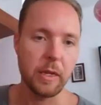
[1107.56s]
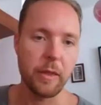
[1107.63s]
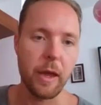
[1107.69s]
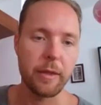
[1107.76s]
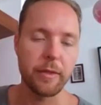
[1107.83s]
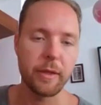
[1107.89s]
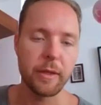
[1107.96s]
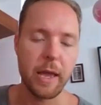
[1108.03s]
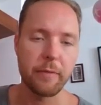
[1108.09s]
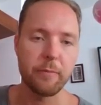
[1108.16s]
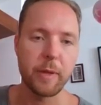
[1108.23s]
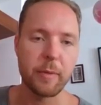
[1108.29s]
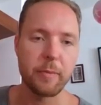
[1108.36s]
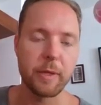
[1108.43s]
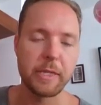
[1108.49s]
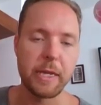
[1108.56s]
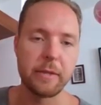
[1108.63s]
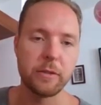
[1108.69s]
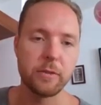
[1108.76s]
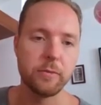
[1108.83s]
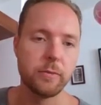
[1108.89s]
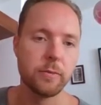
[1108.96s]
that I think have big
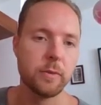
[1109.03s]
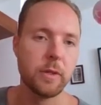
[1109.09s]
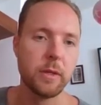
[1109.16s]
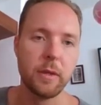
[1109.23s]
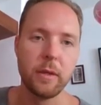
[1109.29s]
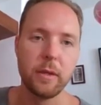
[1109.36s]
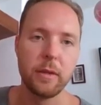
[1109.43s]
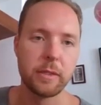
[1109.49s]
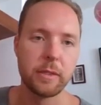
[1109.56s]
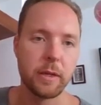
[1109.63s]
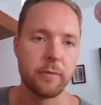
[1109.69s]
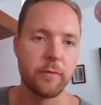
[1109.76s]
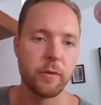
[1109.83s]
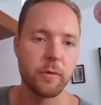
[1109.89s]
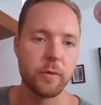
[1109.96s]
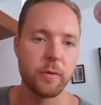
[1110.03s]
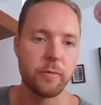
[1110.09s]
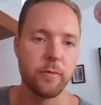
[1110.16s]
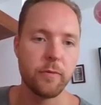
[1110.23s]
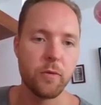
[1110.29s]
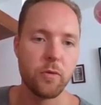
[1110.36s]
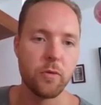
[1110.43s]
potential. Things like Vulcan
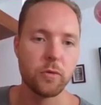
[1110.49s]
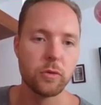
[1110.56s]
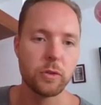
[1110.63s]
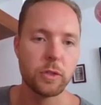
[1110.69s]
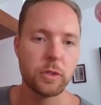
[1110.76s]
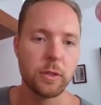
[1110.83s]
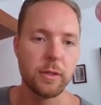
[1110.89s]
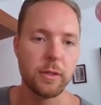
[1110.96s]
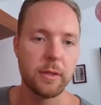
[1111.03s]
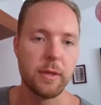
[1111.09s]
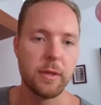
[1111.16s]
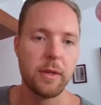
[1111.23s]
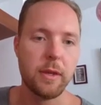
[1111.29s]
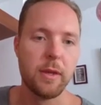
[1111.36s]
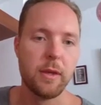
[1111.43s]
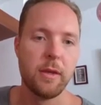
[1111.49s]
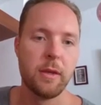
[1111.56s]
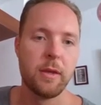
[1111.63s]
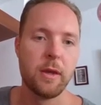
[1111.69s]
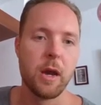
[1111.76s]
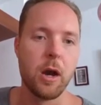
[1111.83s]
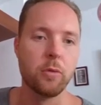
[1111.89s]
Forged,
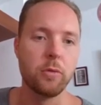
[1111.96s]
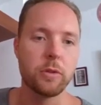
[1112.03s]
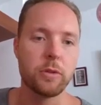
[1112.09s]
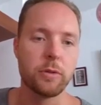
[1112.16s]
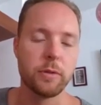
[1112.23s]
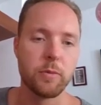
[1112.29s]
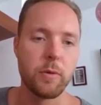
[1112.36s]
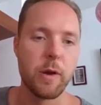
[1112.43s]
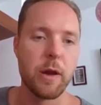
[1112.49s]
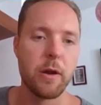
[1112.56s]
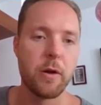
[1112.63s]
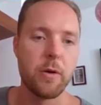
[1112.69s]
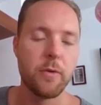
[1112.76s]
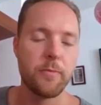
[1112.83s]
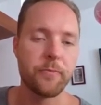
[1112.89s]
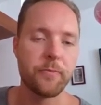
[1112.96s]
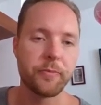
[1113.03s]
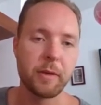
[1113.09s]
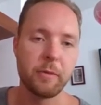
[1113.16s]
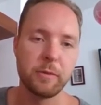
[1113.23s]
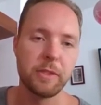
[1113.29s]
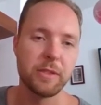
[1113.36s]
Ultra as well,
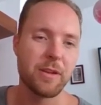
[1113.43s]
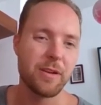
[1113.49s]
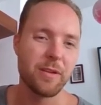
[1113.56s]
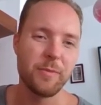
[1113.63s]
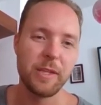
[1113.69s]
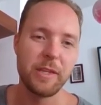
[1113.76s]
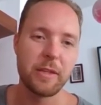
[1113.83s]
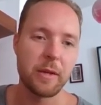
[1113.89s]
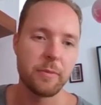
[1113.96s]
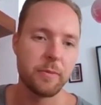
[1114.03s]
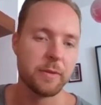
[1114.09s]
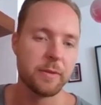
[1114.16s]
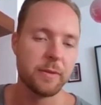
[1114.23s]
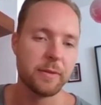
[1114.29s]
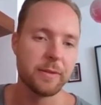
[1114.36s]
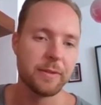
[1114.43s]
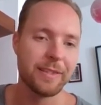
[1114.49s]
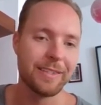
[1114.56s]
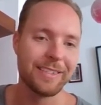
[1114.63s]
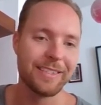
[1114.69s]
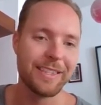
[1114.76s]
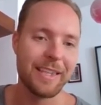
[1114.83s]
which has kind of been dubbed the
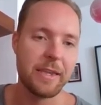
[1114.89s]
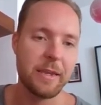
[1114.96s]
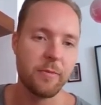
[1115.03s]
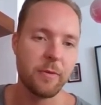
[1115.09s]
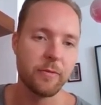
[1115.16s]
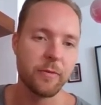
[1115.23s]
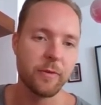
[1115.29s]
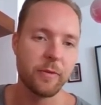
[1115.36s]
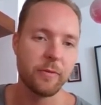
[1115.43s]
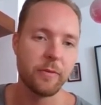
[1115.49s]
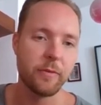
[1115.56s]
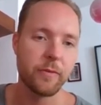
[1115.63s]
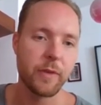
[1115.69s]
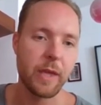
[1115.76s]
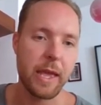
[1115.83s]
Steam of